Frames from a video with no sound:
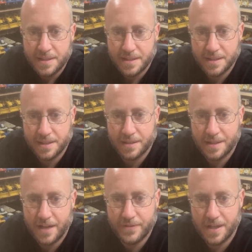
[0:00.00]

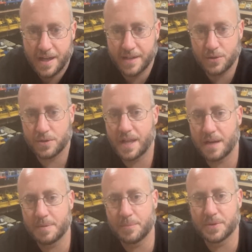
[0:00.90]
I know a lot
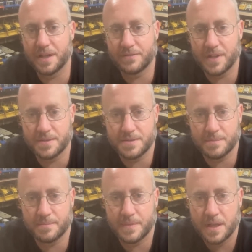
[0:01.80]
of people that have done
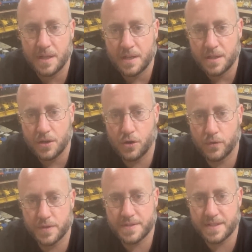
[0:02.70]
some
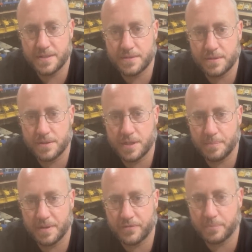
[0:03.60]
overseas
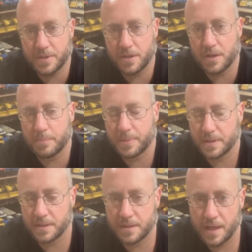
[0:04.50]
shipping from Europe,
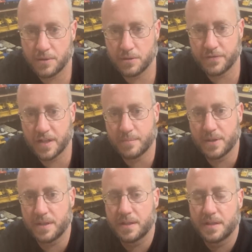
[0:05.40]
and I don't know if
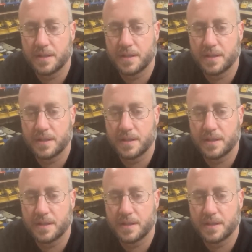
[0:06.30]
anybody.